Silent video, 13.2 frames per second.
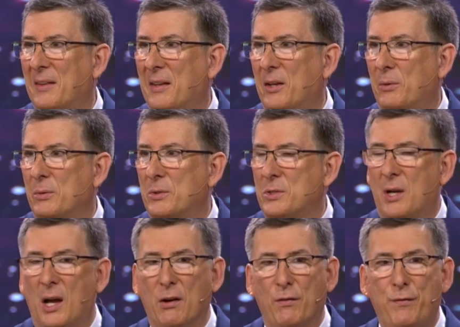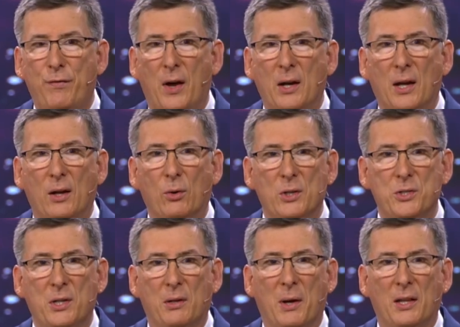It was kind of fun. I
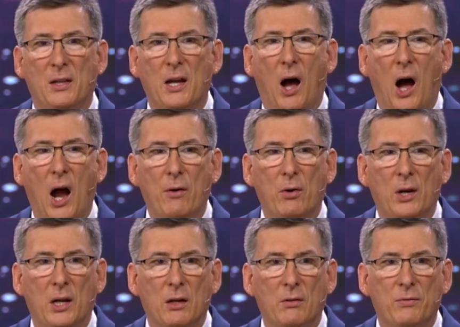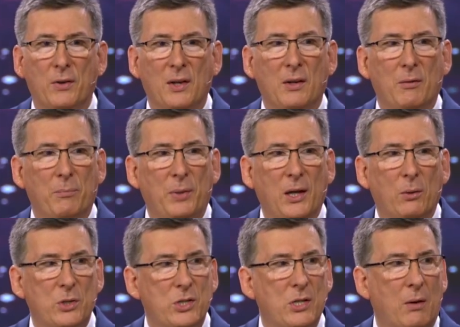always think about the irony of being with